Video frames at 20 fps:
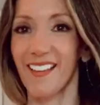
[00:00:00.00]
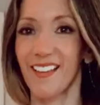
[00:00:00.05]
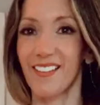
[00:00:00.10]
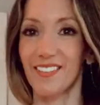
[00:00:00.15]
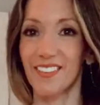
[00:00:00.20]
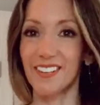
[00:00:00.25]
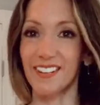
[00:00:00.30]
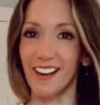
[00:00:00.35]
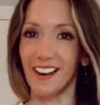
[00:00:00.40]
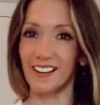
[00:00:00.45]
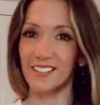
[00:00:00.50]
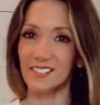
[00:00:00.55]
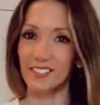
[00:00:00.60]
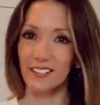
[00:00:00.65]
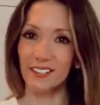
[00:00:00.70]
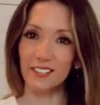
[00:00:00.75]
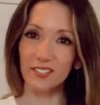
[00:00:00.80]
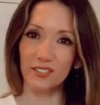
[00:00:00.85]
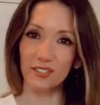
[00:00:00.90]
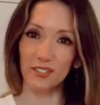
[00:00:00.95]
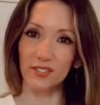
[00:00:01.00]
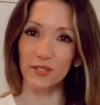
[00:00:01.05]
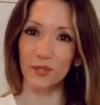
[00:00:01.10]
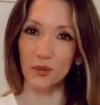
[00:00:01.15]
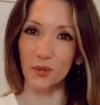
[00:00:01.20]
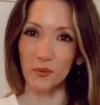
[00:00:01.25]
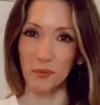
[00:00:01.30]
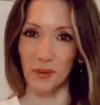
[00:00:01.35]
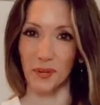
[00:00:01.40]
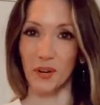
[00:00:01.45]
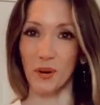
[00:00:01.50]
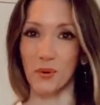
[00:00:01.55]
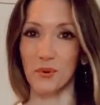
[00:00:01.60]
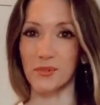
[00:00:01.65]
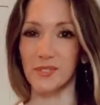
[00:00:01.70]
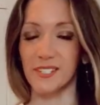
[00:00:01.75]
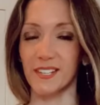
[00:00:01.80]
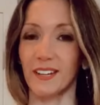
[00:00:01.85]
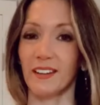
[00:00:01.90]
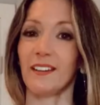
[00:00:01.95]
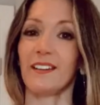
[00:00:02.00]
The next look is just uber cozy.